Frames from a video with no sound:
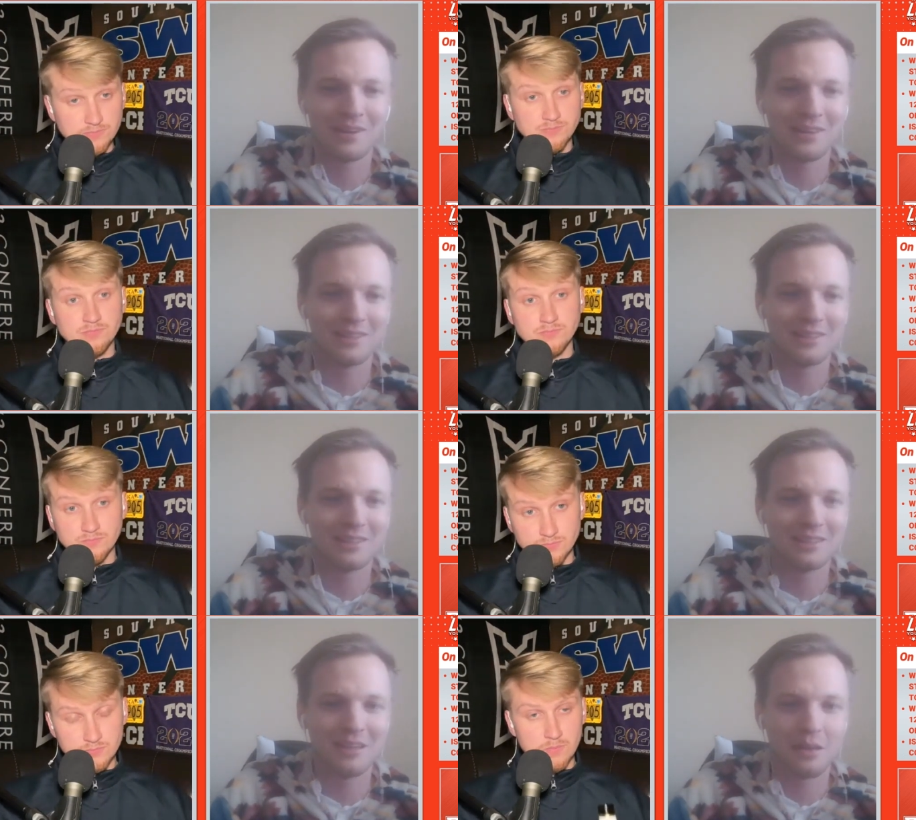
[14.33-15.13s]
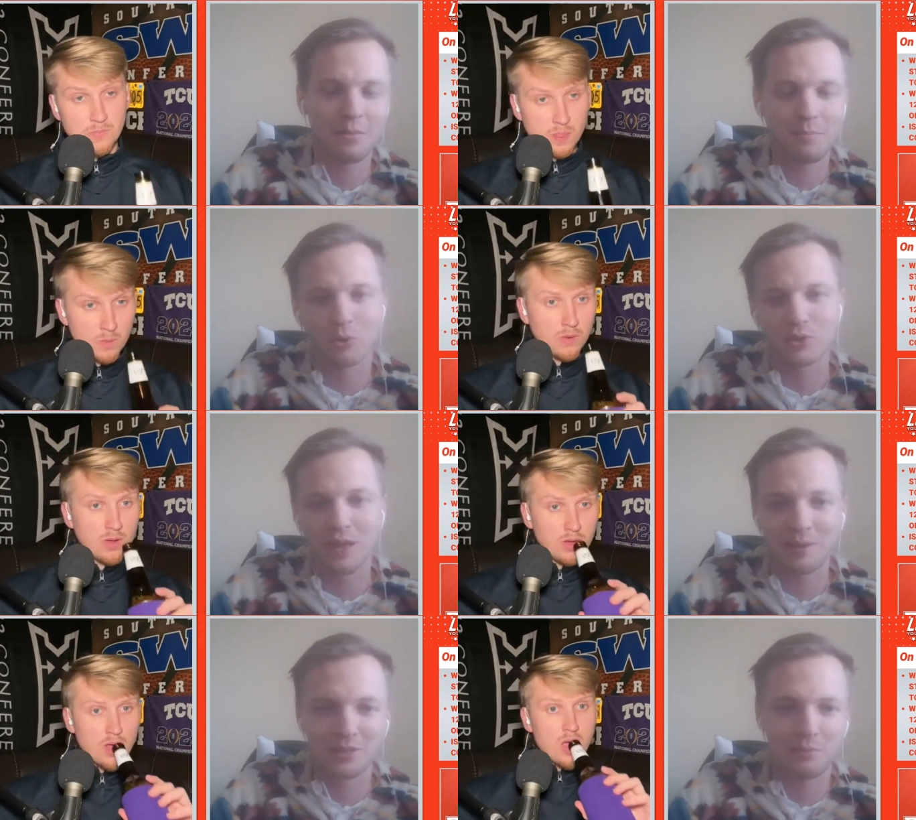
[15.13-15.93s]
Speaker 1: into this post
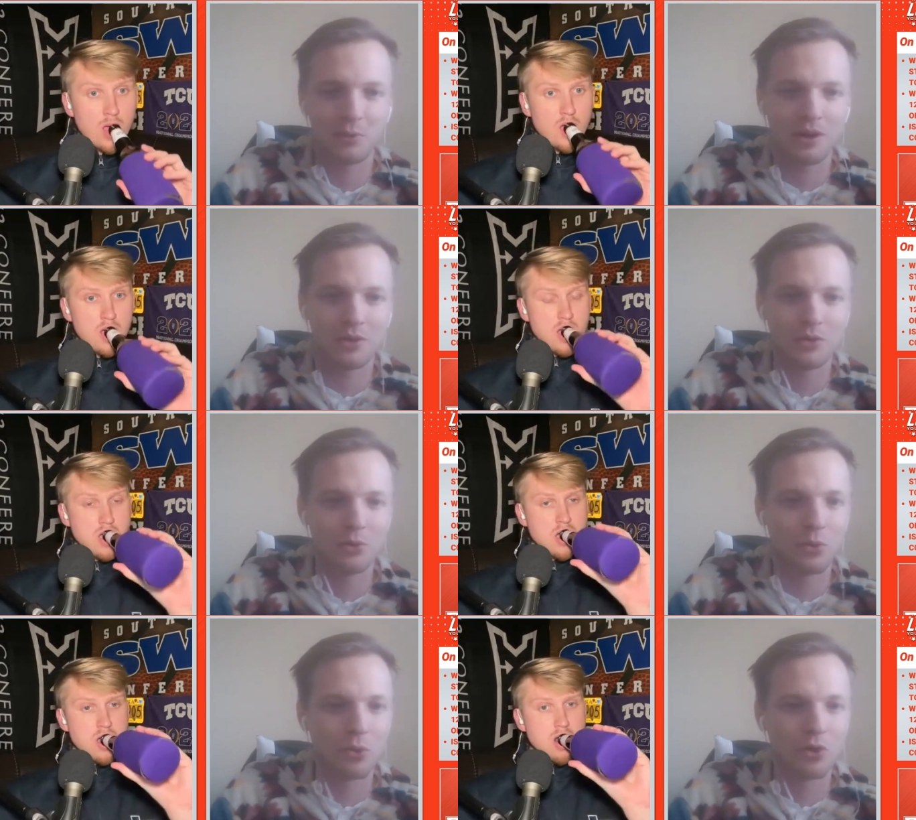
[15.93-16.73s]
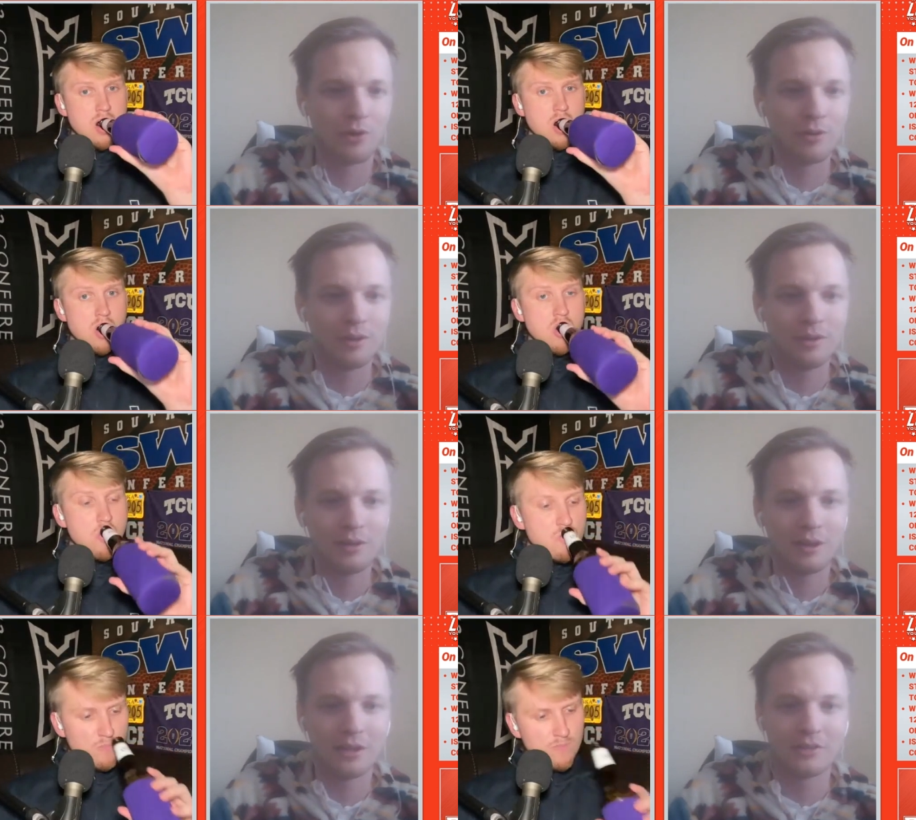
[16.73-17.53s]
game against B Y U or
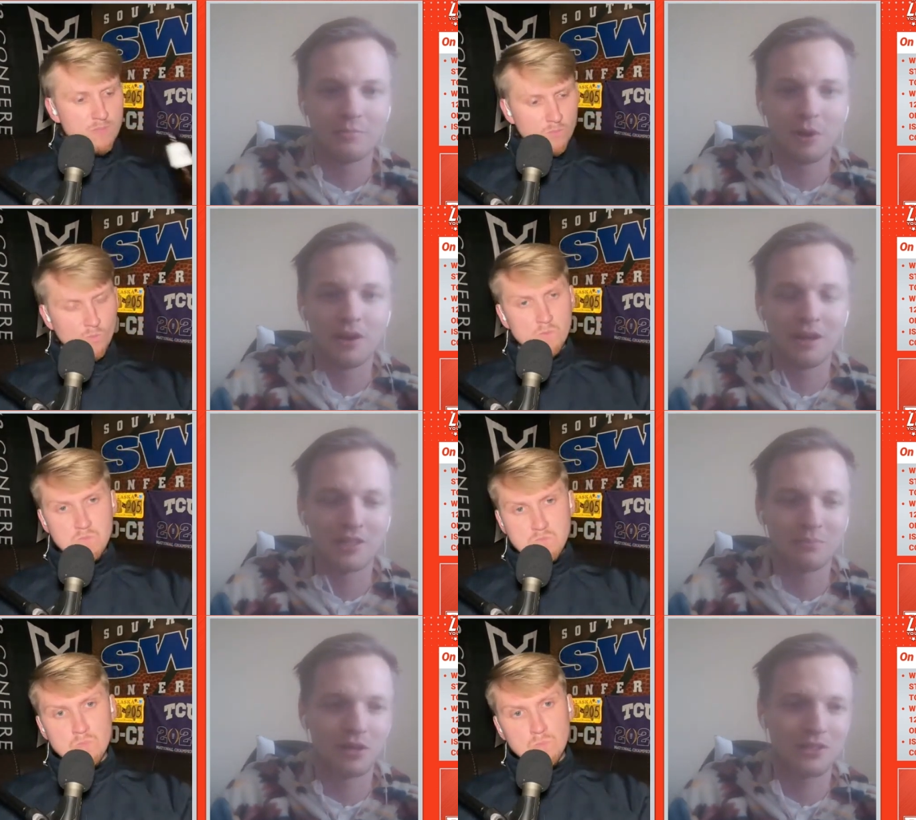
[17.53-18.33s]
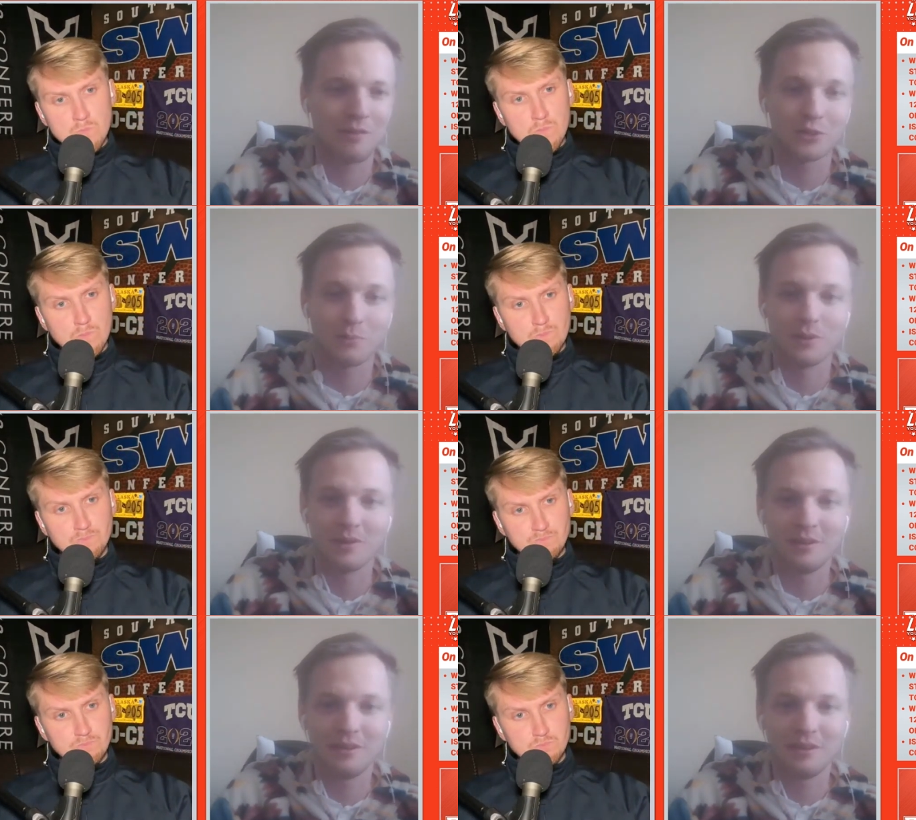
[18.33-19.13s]
uh, Monday at his press conference, but
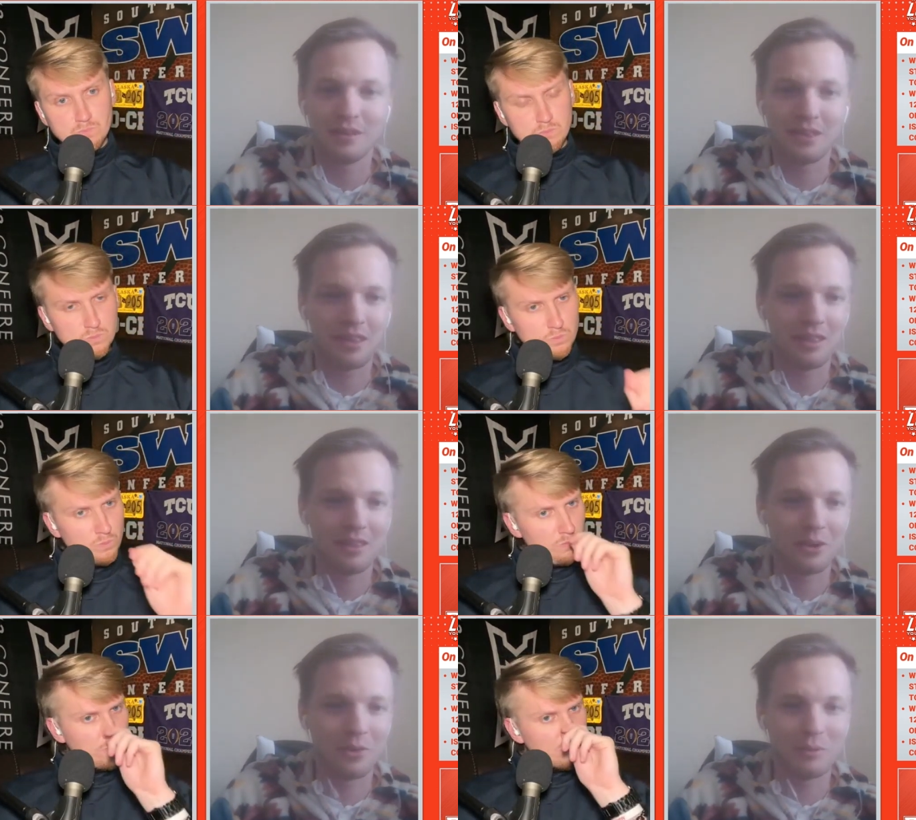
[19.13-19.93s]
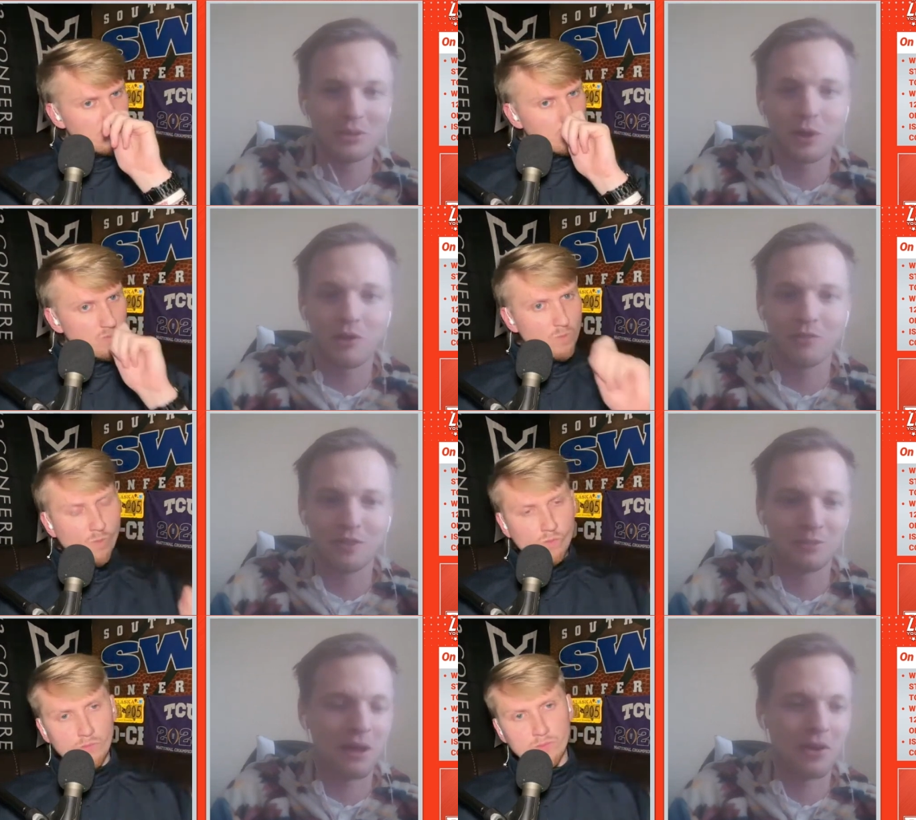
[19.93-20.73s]
you know, the Big
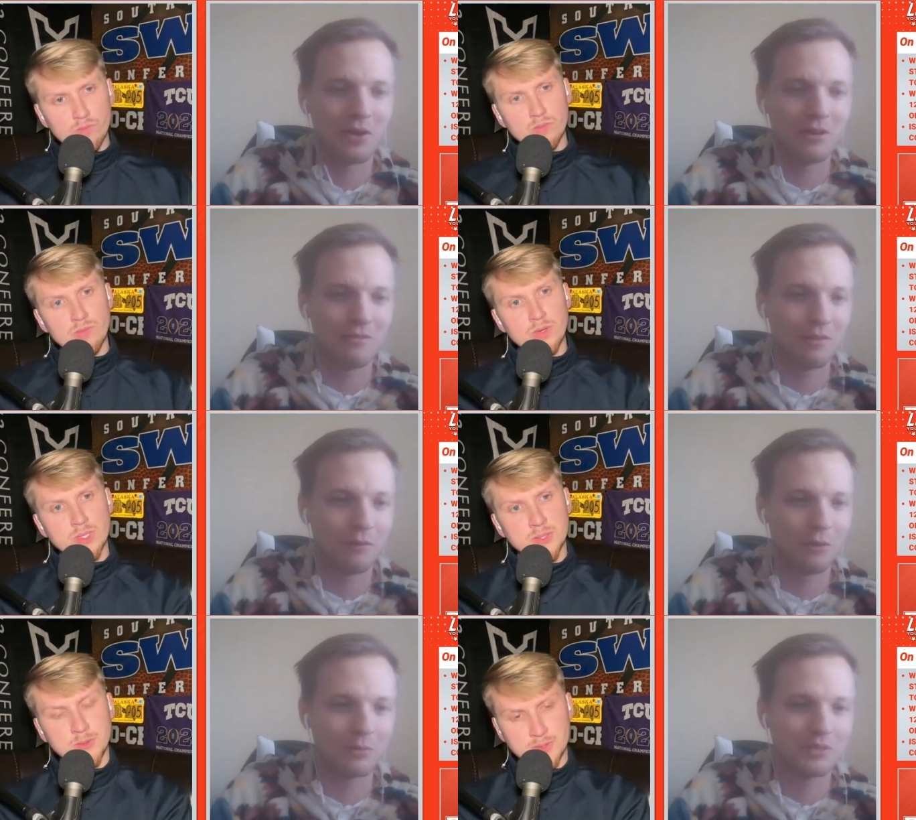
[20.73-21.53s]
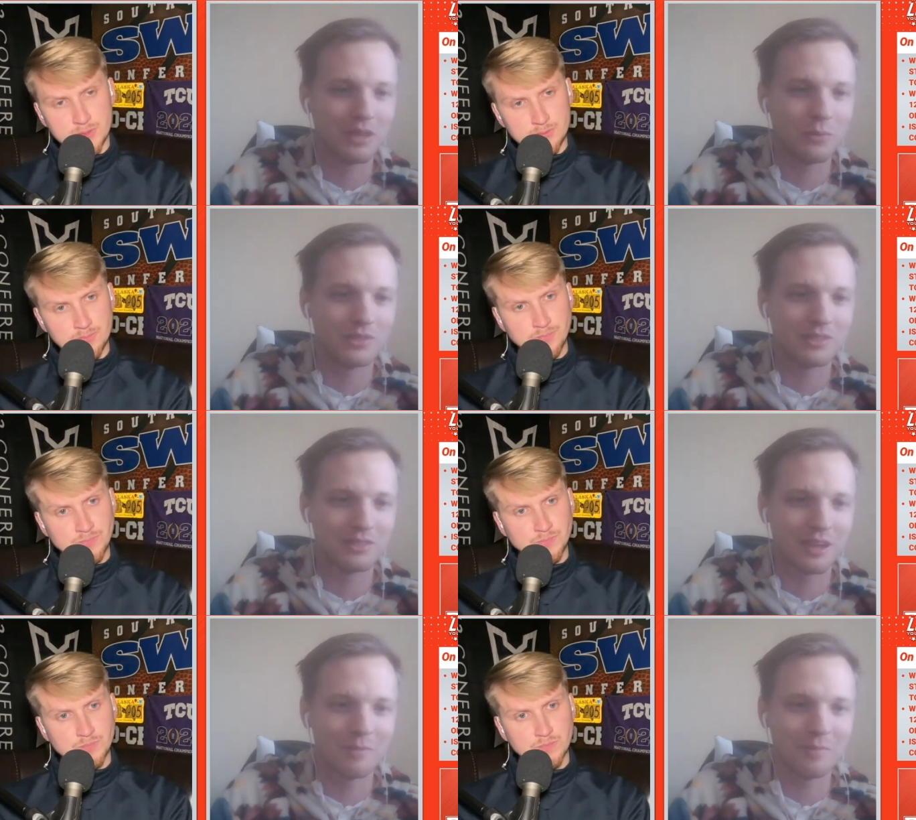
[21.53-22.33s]
twelve is better if, if Oklahoma State wins
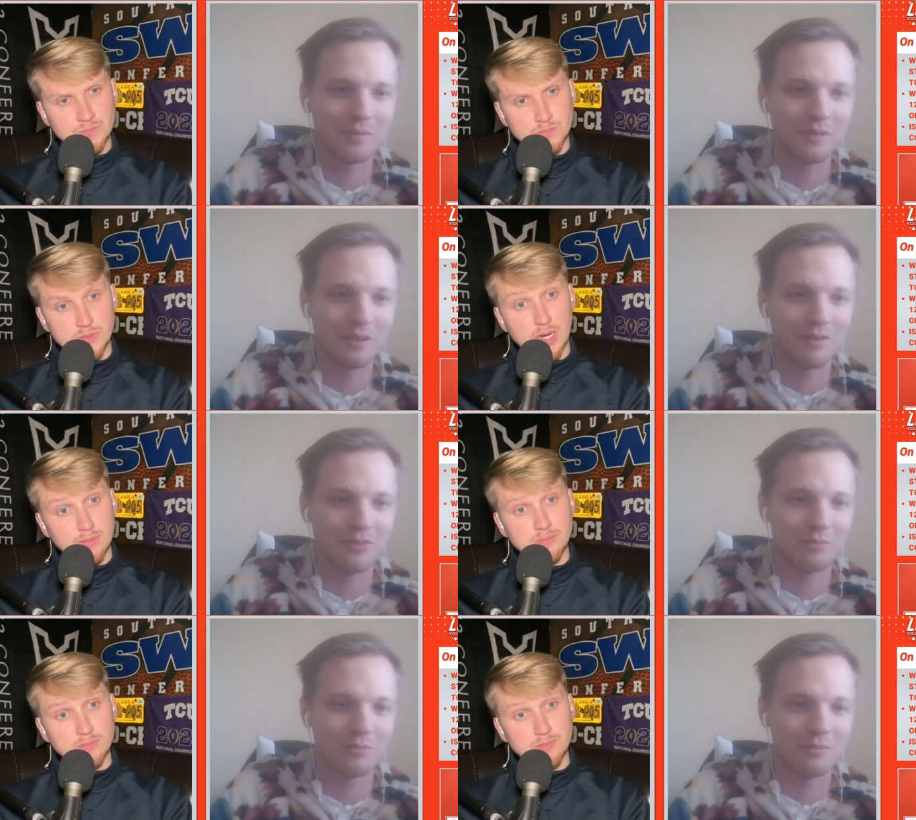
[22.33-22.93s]
this game, if yeah.